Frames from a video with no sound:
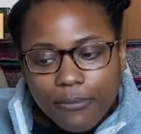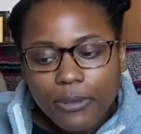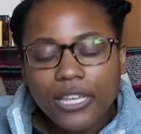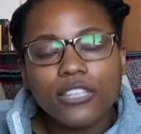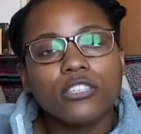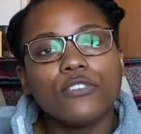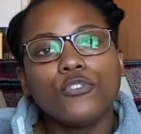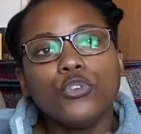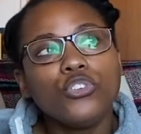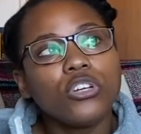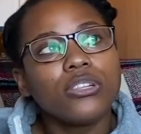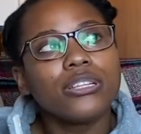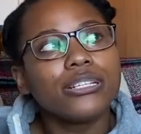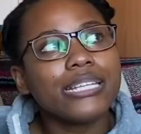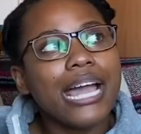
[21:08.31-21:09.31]
Because if you took
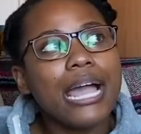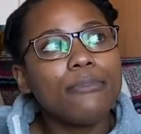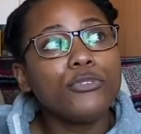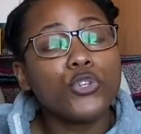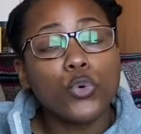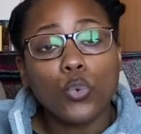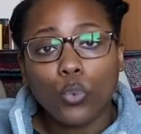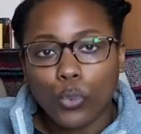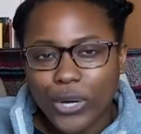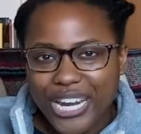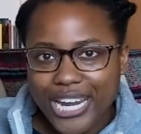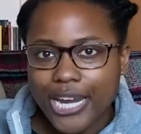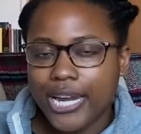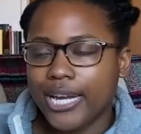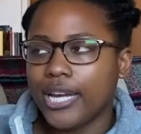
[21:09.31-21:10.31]
the time to
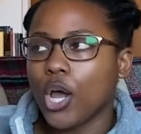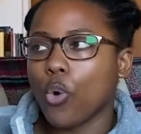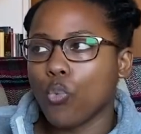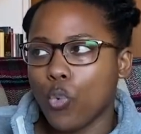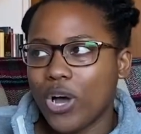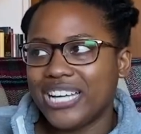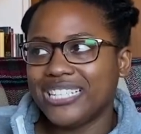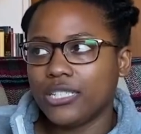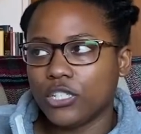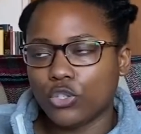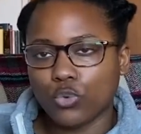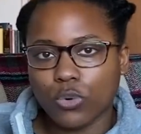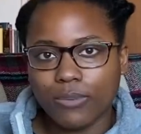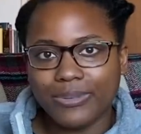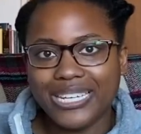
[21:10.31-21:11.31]
read what
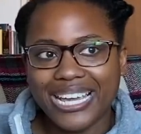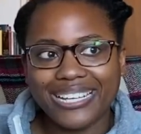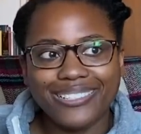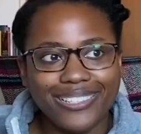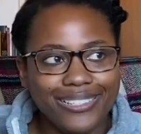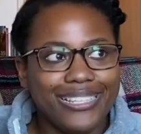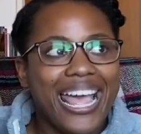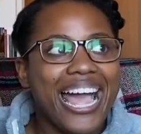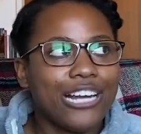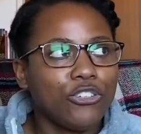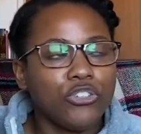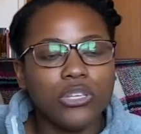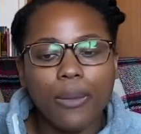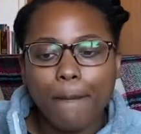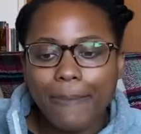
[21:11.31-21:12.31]
Disrupt Text is
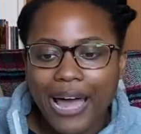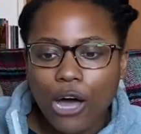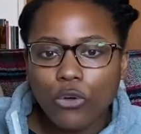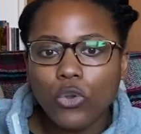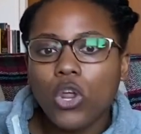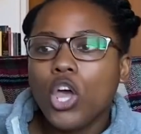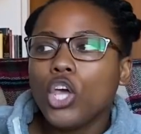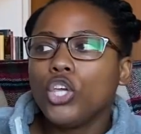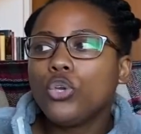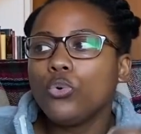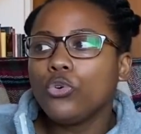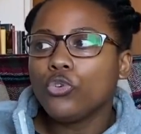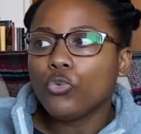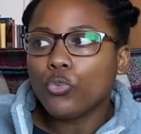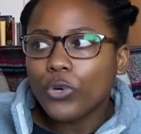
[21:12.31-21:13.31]
actually about, you
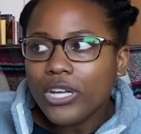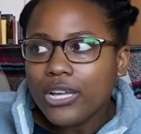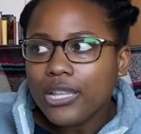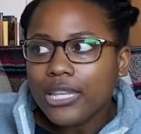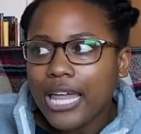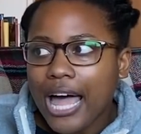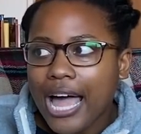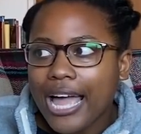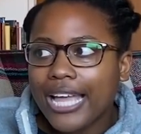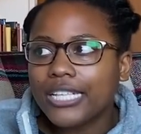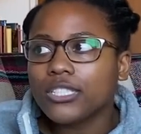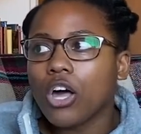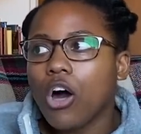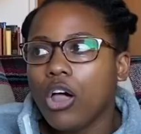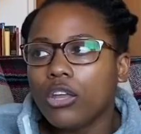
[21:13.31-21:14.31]
would
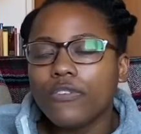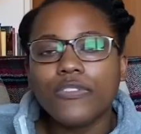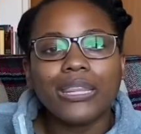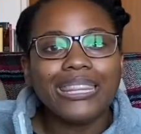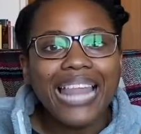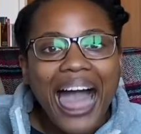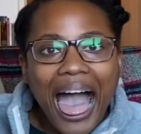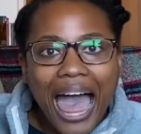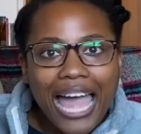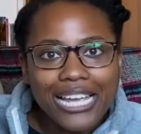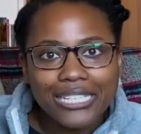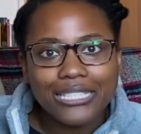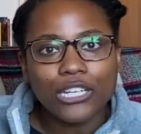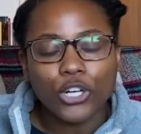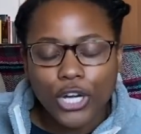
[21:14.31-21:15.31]
realize all of the
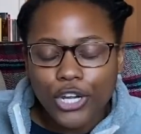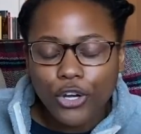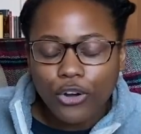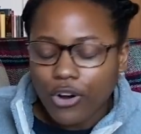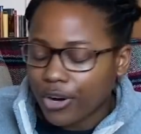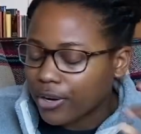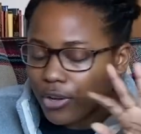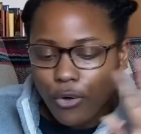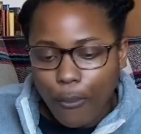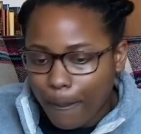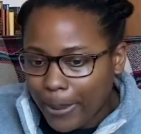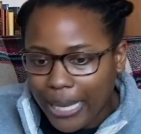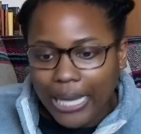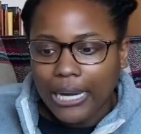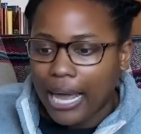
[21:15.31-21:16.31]
lies that are in your article,
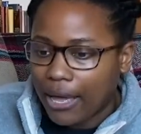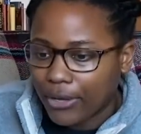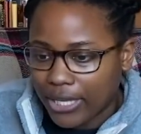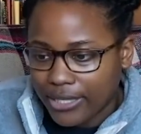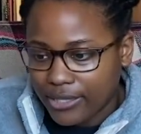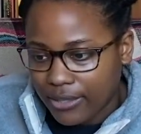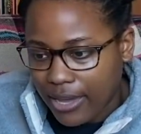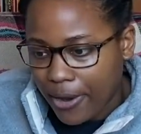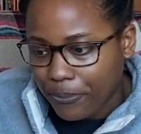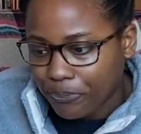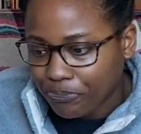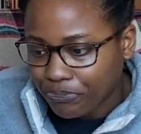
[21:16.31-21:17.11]
but I'll get to that.